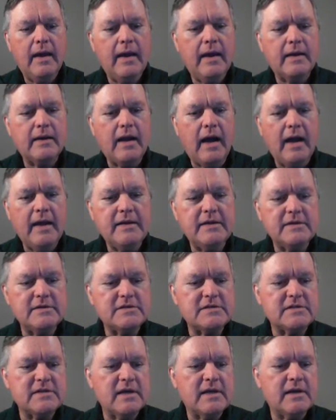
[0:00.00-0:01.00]
And I
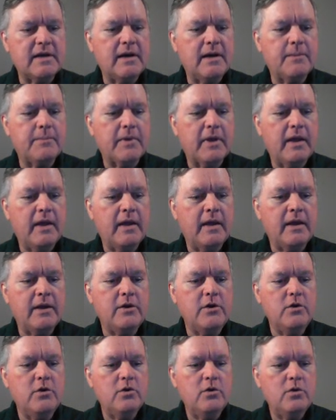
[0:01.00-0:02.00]
can set up
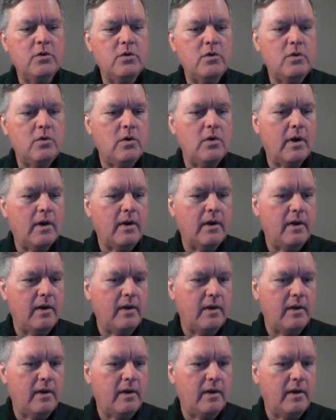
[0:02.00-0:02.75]
a new